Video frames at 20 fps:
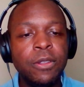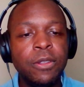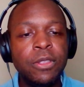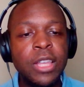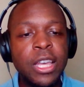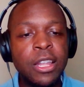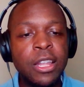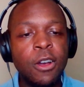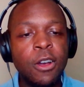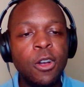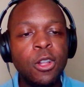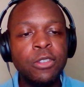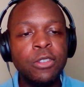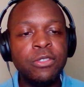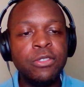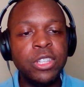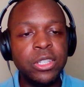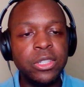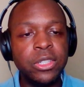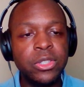that all of
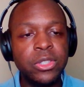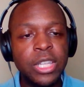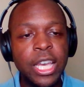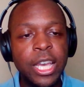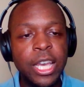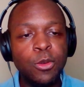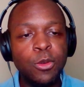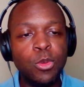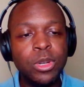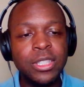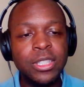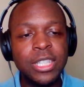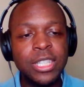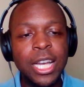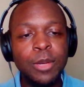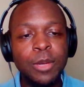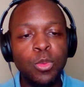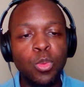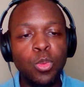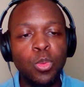this at one
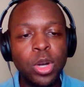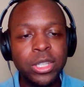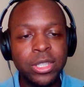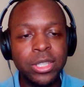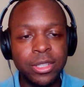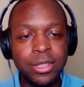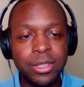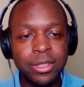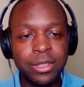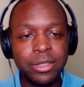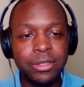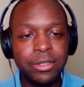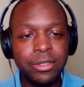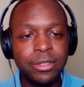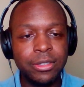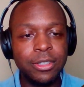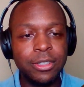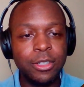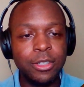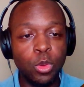time wasn't,
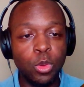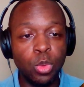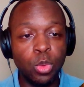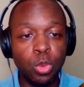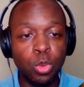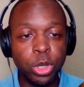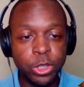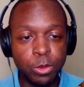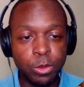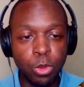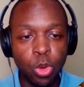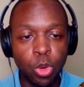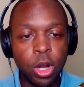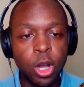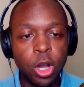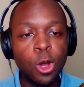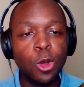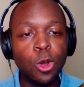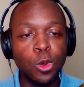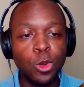was more
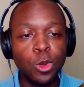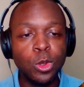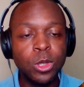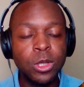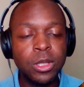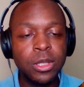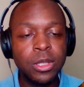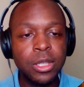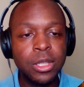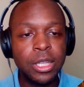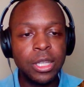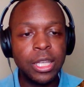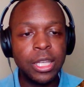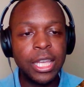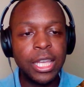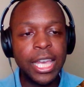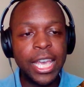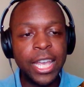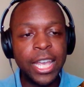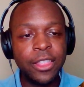whole.
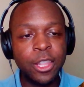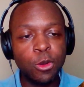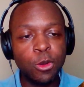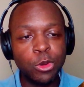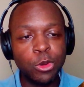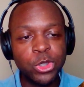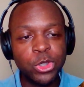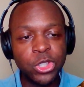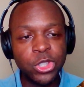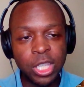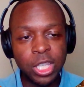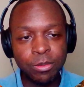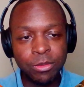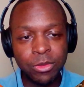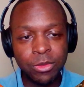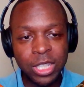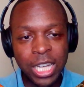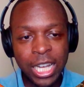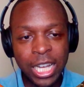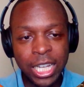And there was some
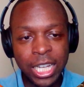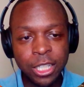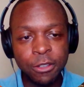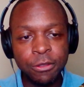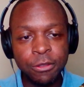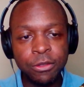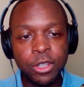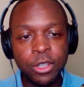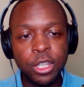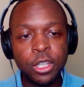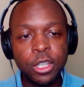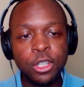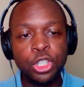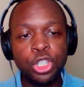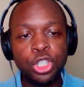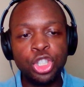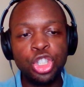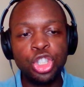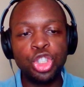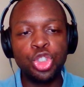kind of
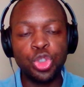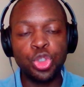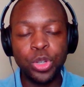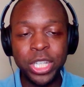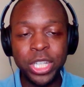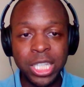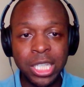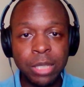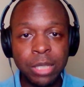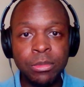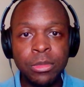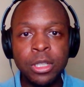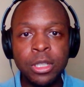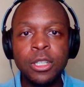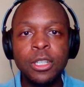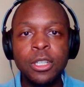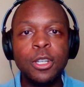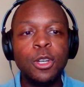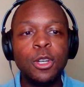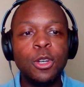stream
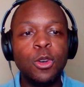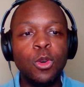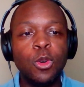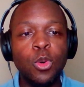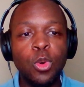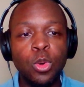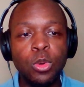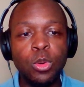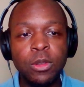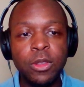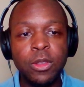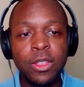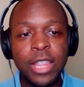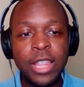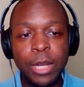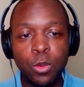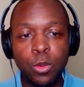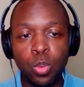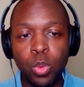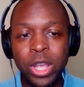
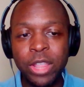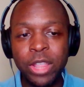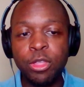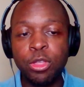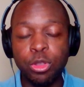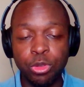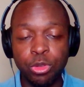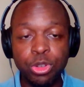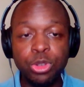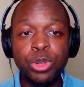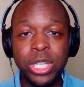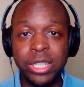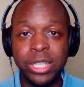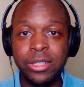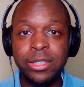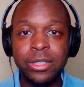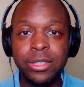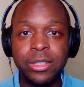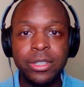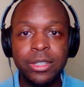that went through it.